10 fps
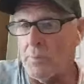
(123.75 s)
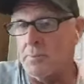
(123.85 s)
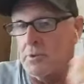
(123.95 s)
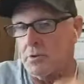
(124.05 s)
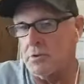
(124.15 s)

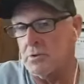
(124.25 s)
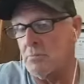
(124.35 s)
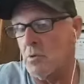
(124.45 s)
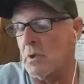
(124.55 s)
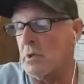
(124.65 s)

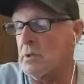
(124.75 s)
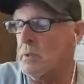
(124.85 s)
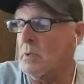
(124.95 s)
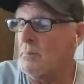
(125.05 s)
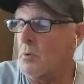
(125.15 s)
producing more
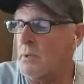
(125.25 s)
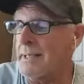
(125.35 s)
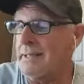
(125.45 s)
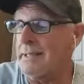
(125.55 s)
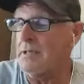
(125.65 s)

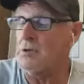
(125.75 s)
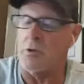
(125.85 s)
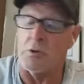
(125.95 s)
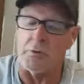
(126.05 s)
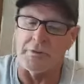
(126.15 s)

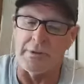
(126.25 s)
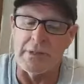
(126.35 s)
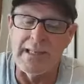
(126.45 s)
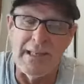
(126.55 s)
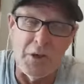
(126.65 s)
ketones, and
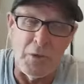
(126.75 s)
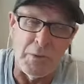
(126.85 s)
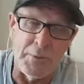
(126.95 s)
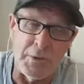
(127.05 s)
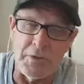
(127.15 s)

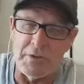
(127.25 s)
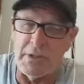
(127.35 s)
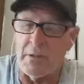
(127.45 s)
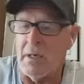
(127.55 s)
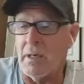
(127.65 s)
we're
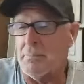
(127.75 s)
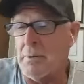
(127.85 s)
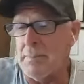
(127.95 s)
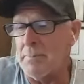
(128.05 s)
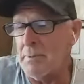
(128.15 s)
producing
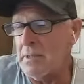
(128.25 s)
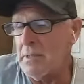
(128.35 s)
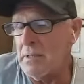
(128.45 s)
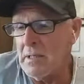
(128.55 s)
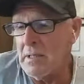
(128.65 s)

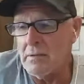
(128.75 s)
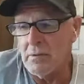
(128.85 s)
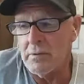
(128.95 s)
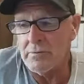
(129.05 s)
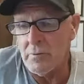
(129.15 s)
probably
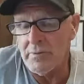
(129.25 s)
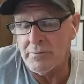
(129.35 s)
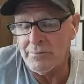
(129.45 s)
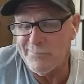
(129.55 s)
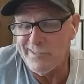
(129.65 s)
ketones
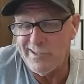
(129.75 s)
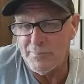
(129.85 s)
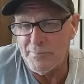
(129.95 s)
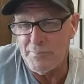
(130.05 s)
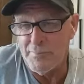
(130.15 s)

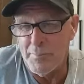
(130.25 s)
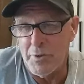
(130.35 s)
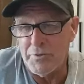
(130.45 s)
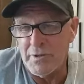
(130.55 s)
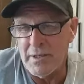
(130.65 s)

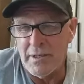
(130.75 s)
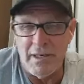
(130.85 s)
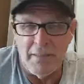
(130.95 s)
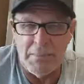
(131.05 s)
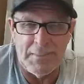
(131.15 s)
most of the
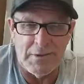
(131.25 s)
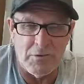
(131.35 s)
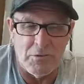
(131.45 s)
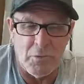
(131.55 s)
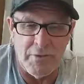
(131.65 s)
day, maybe
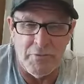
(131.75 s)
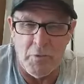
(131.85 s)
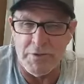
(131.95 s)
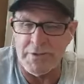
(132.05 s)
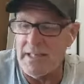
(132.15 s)

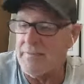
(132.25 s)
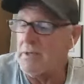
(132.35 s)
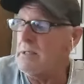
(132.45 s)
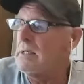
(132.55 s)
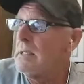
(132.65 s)

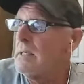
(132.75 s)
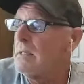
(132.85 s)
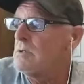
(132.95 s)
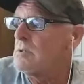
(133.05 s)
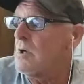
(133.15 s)
24/7.
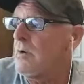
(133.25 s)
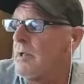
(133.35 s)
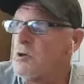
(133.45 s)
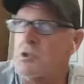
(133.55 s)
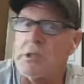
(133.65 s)
So our
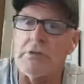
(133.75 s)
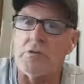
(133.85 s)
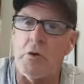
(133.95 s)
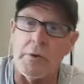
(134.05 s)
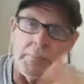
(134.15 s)
energy is
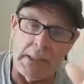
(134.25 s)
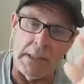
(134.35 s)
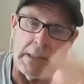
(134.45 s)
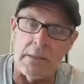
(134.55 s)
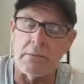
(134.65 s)
going to
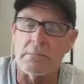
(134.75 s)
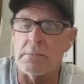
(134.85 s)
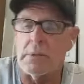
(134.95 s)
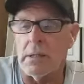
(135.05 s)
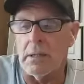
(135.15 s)
be
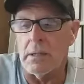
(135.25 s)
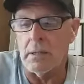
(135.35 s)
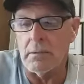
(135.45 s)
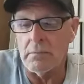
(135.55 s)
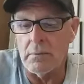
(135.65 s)

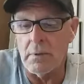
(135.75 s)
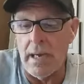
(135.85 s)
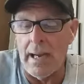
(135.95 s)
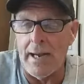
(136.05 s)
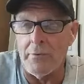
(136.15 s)

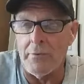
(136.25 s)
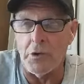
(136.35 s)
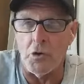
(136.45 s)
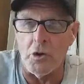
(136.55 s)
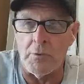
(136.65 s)
higher
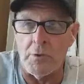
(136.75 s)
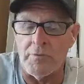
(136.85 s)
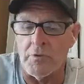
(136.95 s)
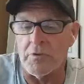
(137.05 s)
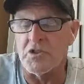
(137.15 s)
than normal
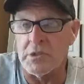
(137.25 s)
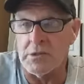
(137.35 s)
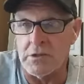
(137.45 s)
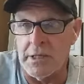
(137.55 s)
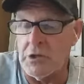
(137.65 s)
for
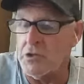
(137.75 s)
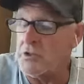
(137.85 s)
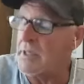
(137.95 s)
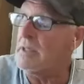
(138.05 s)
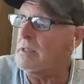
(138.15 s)

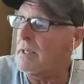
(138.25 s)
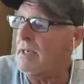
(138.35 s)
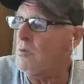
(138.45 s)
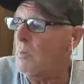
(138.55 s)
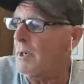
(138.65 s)
seniors.
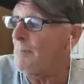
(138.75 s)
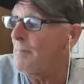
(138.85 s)
Anyway,